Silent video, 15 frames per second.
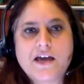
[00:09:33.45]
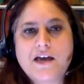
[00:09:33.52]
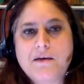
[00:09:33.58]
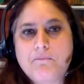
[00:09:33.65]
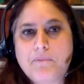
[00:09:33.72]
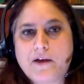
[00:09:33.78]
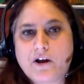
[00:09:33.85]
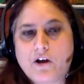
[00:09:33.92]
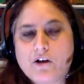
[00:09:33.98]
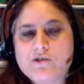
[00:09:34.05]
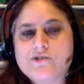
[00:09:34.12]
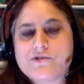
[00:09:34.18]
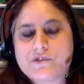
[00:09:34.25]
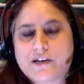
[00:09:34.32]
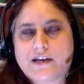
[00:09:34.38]
but also
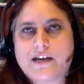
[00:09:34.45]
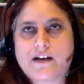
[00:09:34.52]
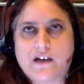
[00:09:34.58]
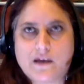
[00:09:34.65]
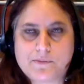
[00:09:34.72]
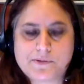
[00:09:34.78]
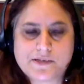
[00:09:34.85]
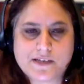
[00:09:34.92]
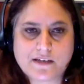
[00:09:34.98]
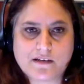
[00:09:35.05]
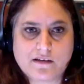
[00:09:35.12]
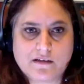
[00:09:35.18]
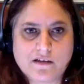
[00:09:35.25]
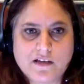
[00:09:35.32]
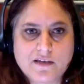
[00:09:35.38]
that can upskill
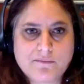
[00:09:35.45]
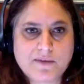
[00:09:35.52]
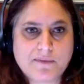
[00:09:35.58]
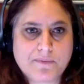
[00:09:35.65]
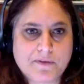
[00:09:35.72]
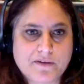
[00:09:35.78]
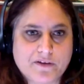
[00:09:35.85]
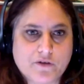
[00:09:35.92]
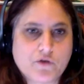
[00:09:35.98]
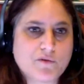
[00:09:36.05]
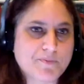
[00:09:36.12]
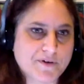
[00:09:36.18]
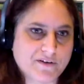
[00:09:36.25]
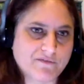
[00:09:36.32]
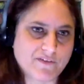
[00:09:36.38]
people in the corporate
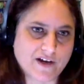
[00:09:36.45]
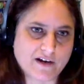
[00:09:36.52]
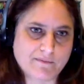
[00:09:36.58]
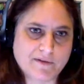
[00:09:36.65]
environment.